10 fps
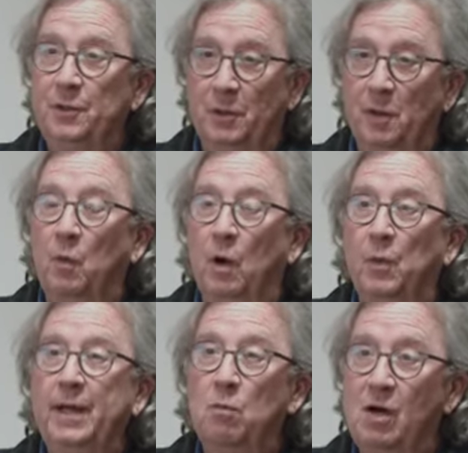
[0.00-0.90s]
you that what
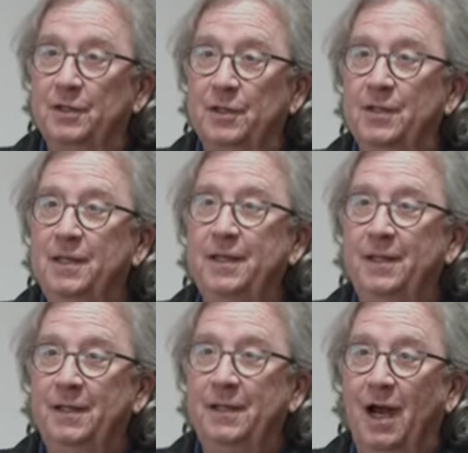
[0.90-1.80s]
we want to
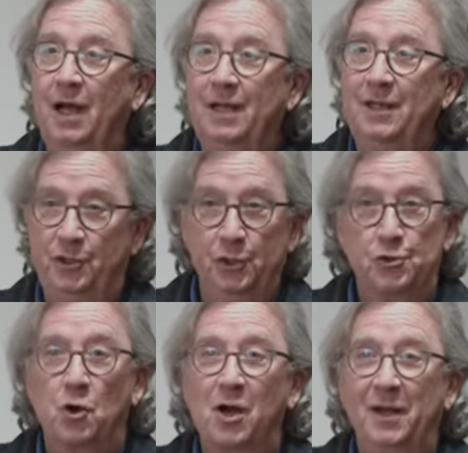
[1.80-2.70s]
see is your
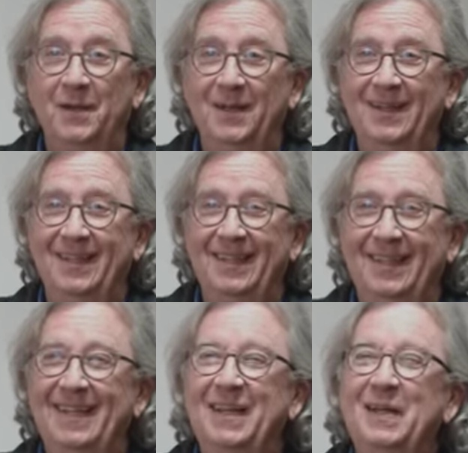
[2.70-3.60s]
drawing.
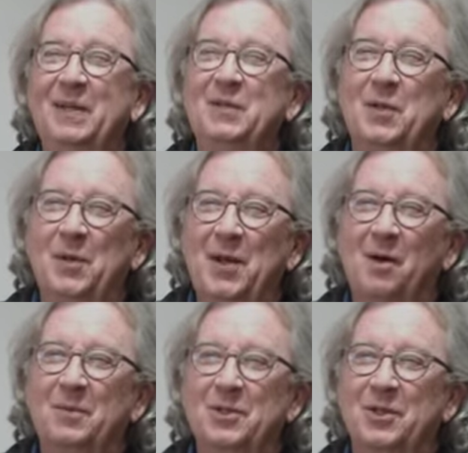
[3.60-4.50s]
So we
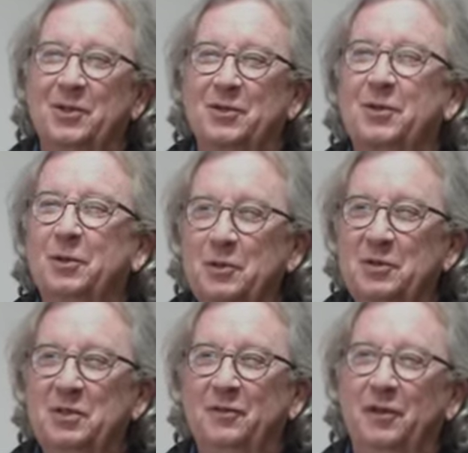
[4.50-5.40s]
almost
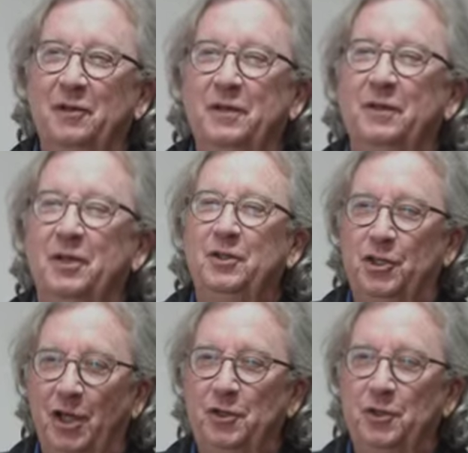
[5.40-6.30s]
exclusively
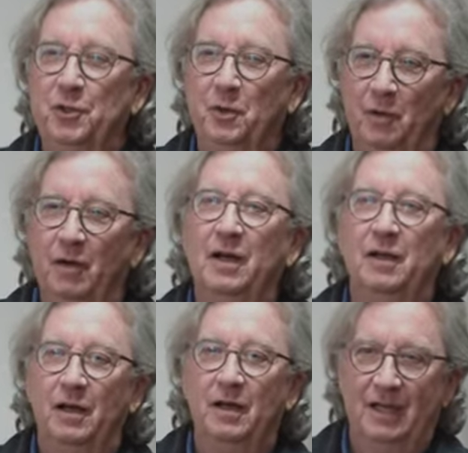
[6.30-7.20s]
judge you or
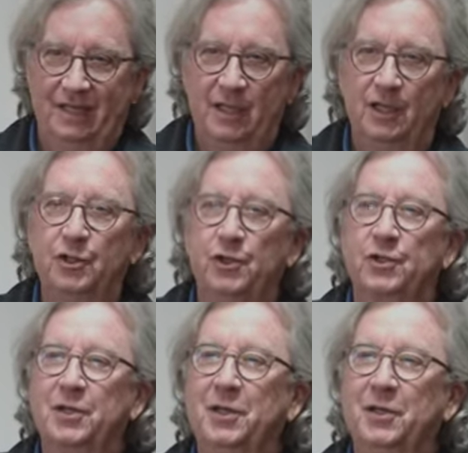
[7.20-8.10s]
assess your
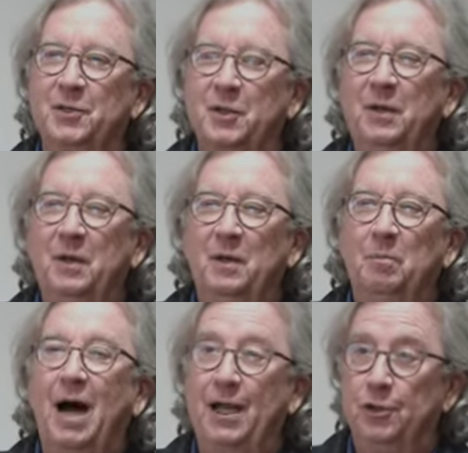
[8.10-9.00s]
skills
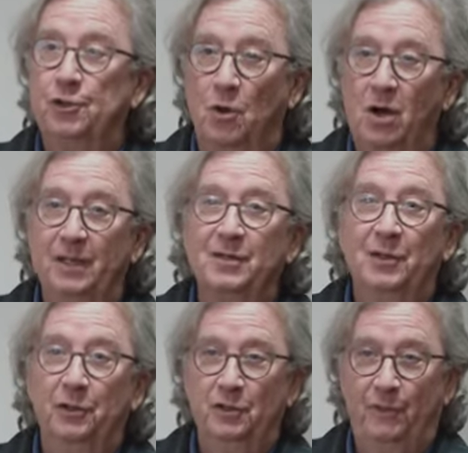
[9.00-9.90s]
by your drawing
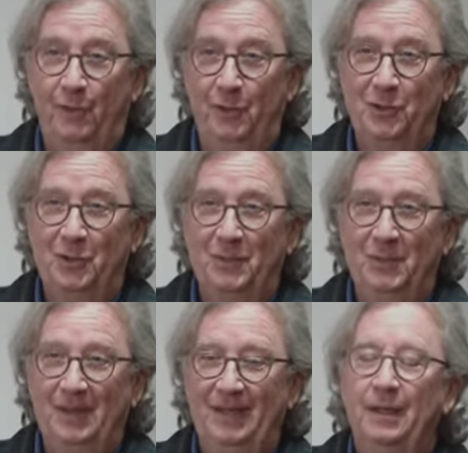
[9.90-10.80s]
skills first.
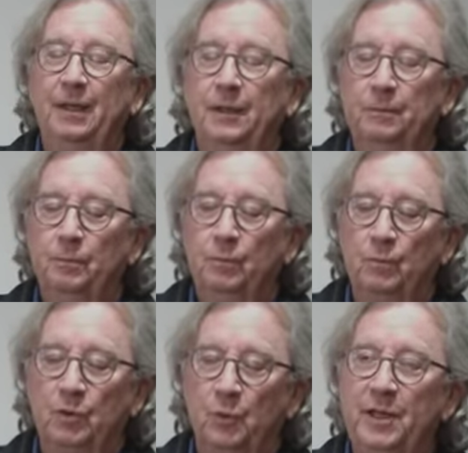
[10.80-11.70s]

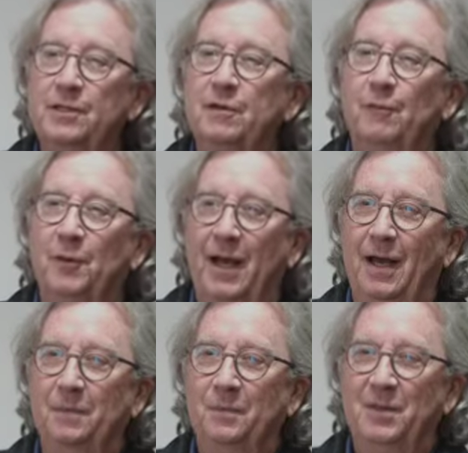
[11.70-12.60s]
And the reason for
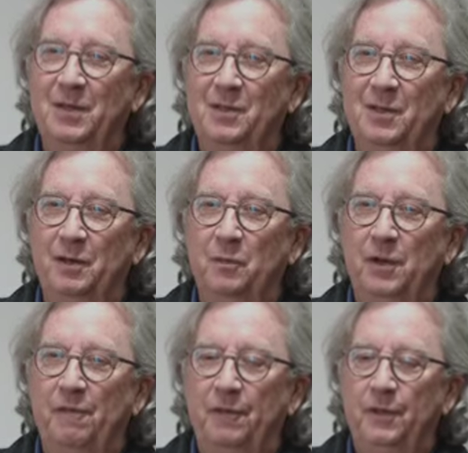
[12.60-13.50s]
that is that
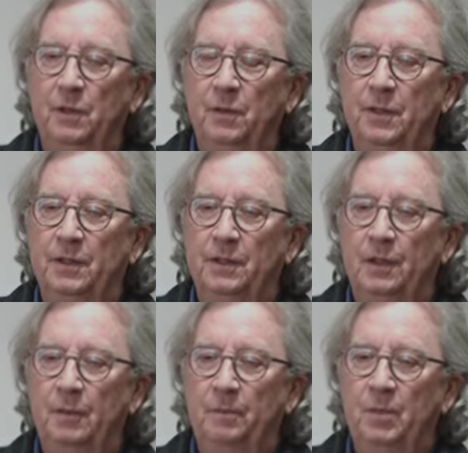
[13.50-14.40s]
we feel
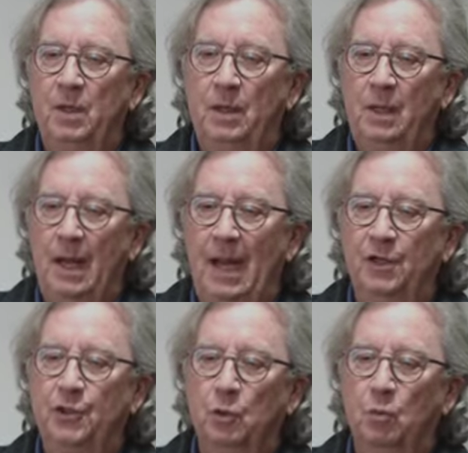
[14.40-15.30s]
that
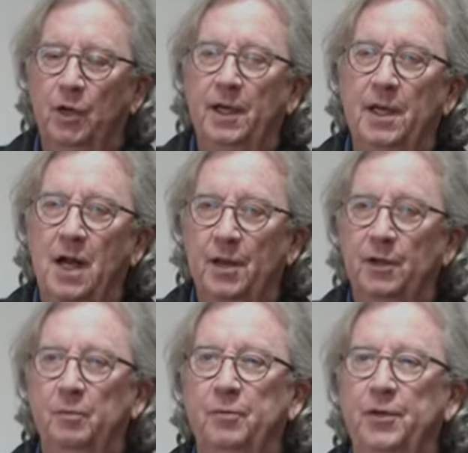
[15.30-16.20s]
as you're working on a
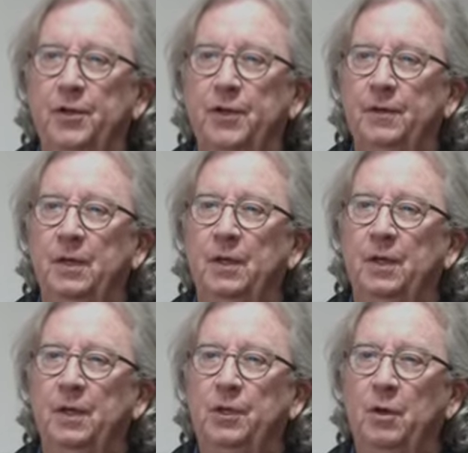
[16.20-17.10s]
computer,
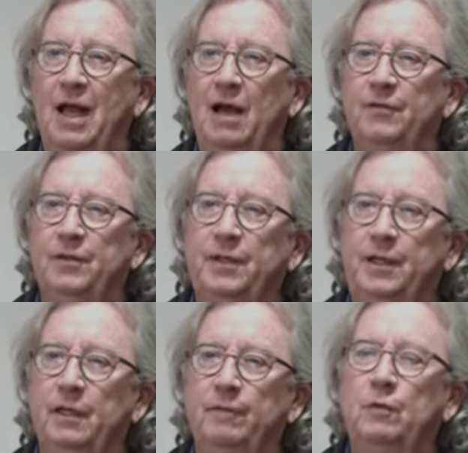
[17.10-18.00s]
you have to
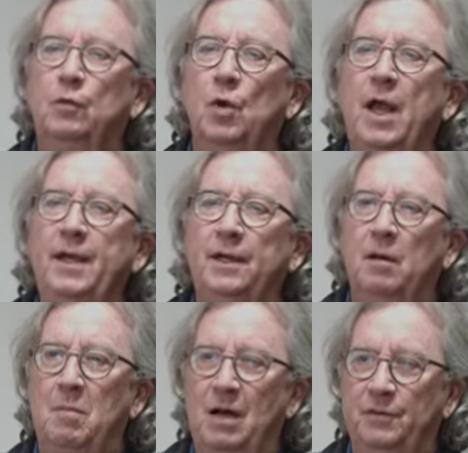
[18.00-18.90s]
give great
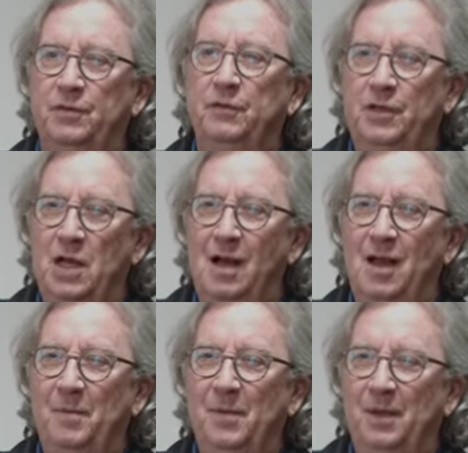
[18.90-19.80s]
amounts of time